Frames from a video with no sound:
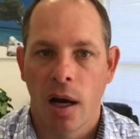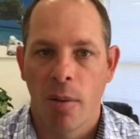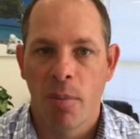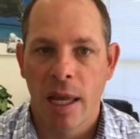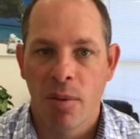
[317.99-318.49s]

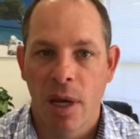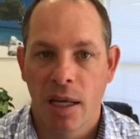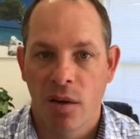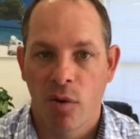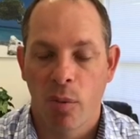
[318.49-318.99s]

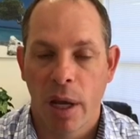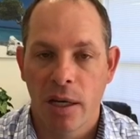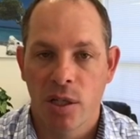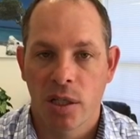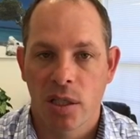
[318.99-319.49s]
Many of our
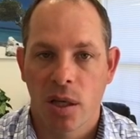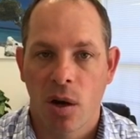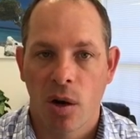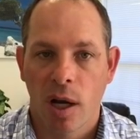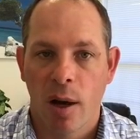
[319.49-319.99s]
patients
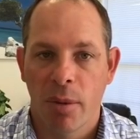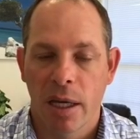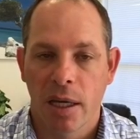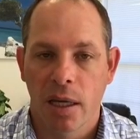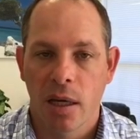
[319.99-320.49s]
are
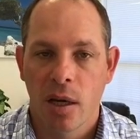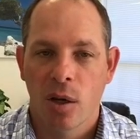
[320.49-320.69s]
coming